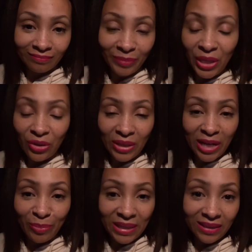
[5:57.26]
Men are
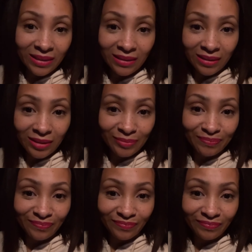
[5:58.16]
like buses
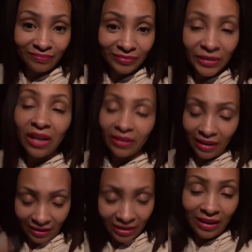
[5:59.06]

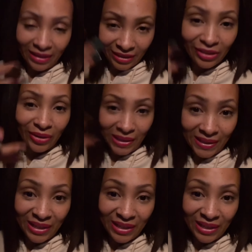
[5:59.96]
yada, yada. You know how that